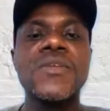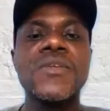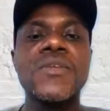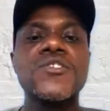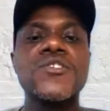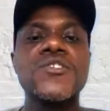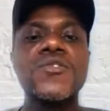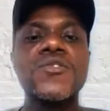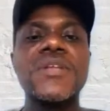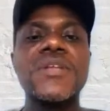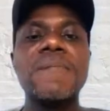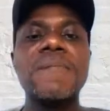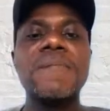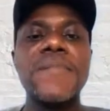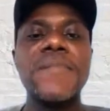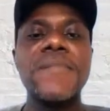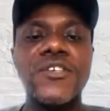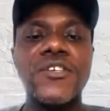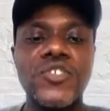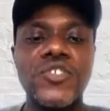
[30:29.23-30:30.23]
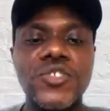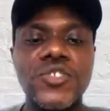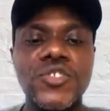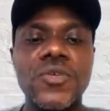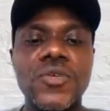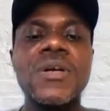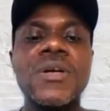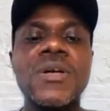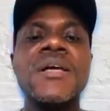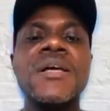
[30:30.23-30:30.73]
So they make
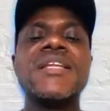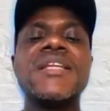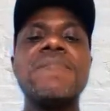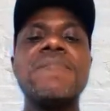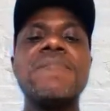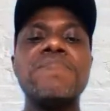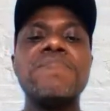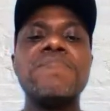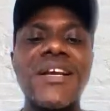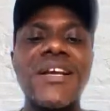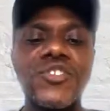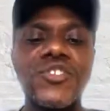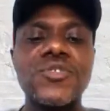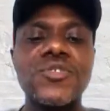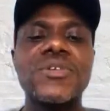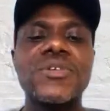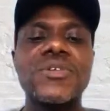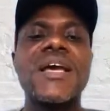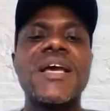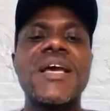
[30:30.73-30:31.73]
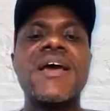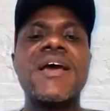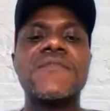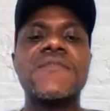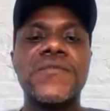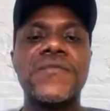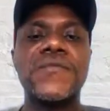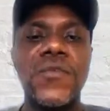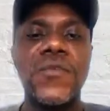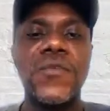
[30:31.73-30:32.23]
sure they
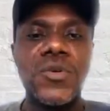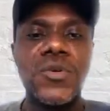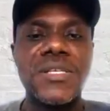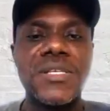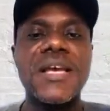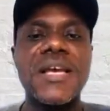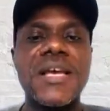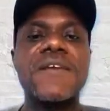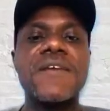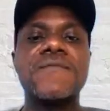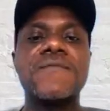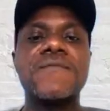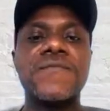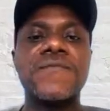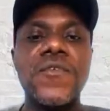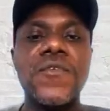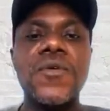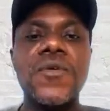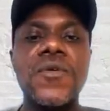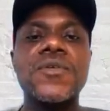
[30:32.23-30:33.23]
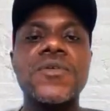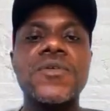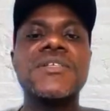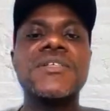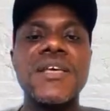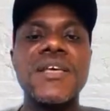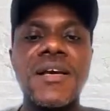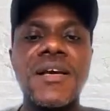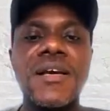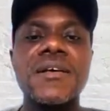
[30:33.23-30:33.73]
enforce a
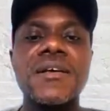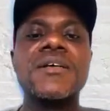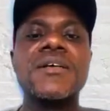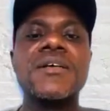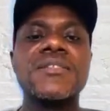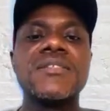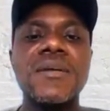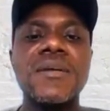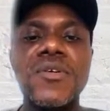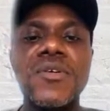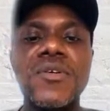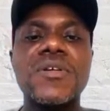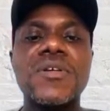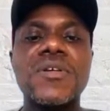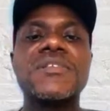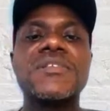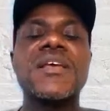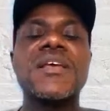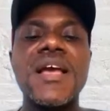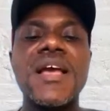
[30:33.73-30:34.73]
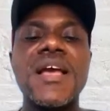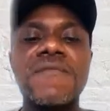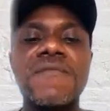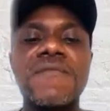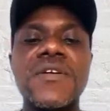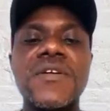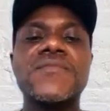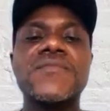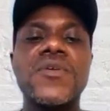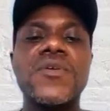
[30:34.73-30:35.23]
4-year democracy.
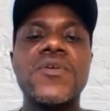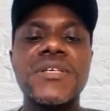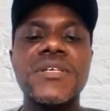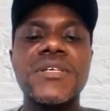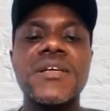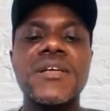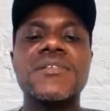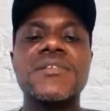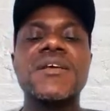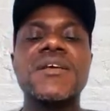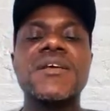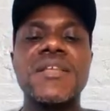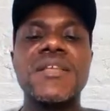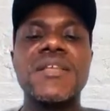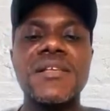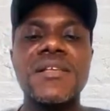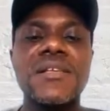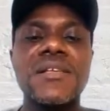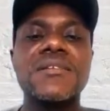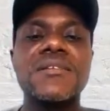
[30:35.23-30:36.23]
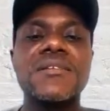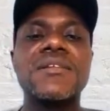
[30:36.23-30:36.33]
Every 4 years there's